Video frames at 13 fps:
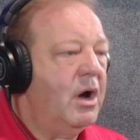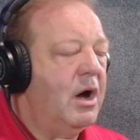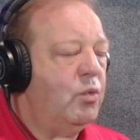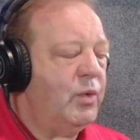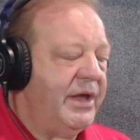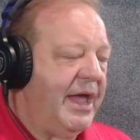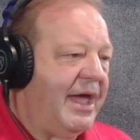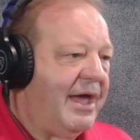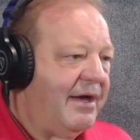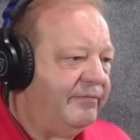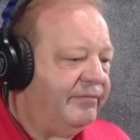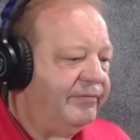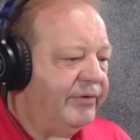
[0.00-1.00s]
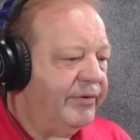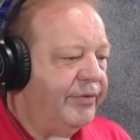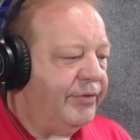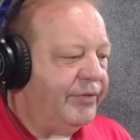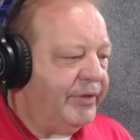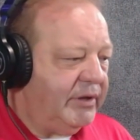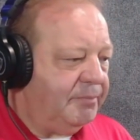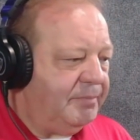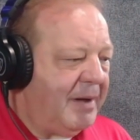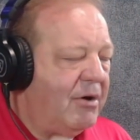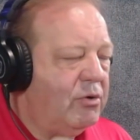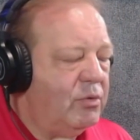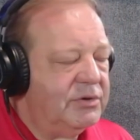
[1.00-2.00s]
we have the
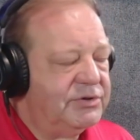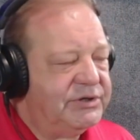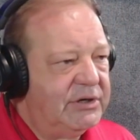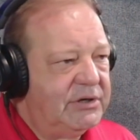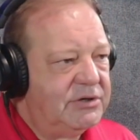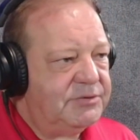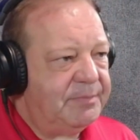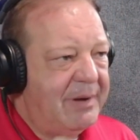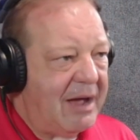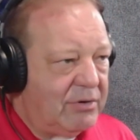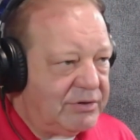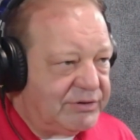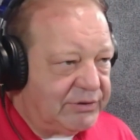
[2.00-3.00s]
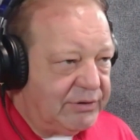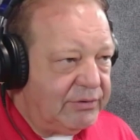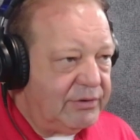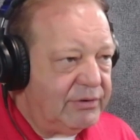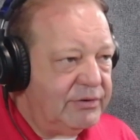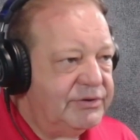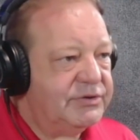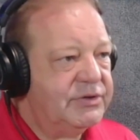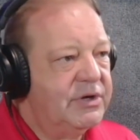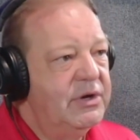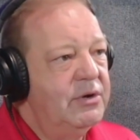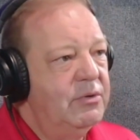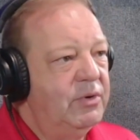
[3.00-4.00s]
power wheelchairs, power scooters,
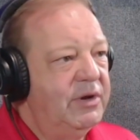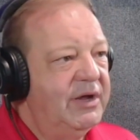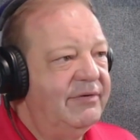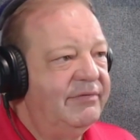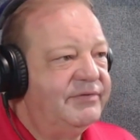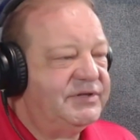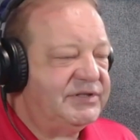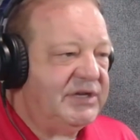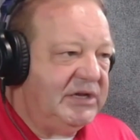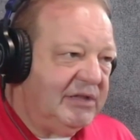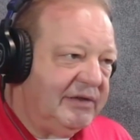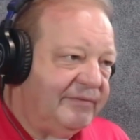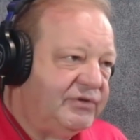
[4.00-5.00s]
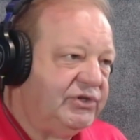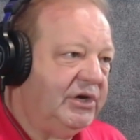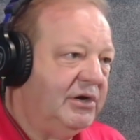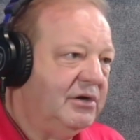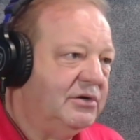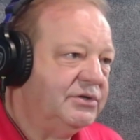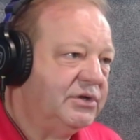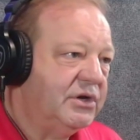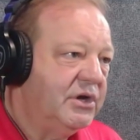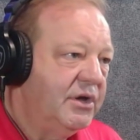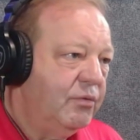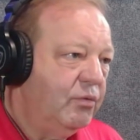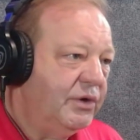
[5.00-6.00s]
we have seat lift chairs,
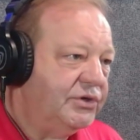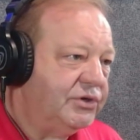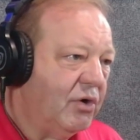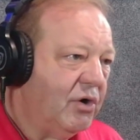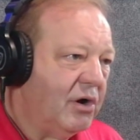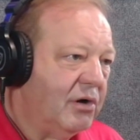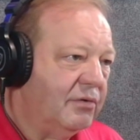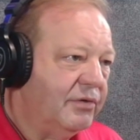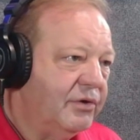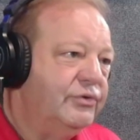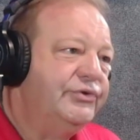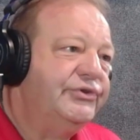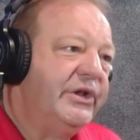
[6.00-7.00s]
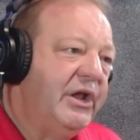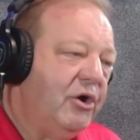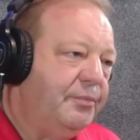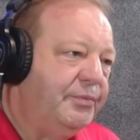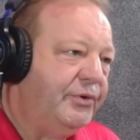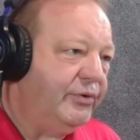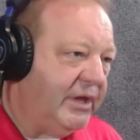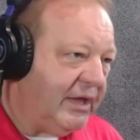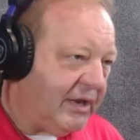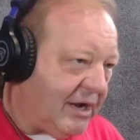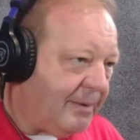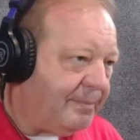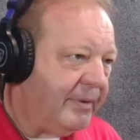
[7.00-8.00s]
which are those that help you get
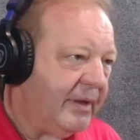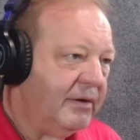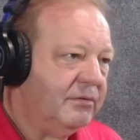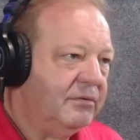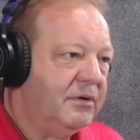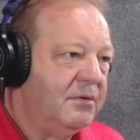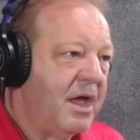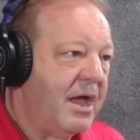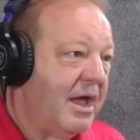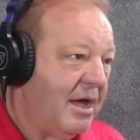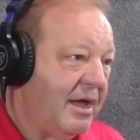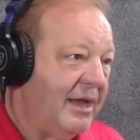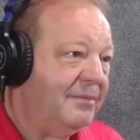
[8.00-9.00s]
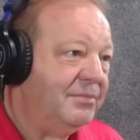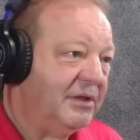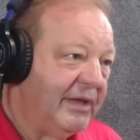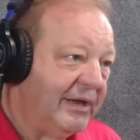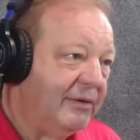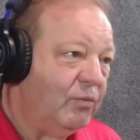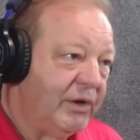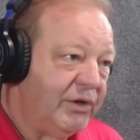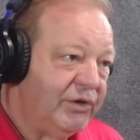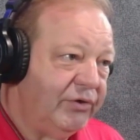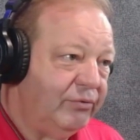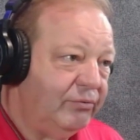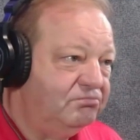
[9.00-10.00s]
up and ambulate when
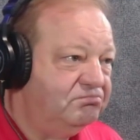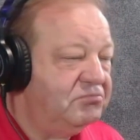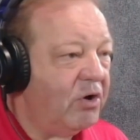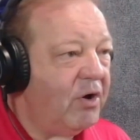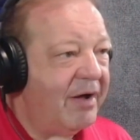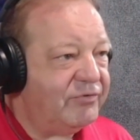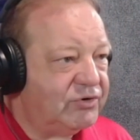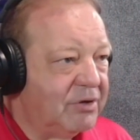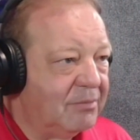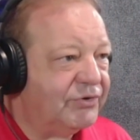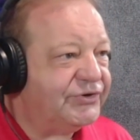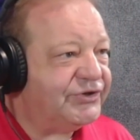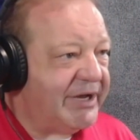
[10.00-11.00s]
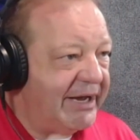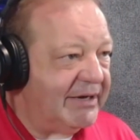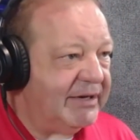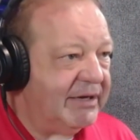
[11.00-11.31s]
you have trouble standing.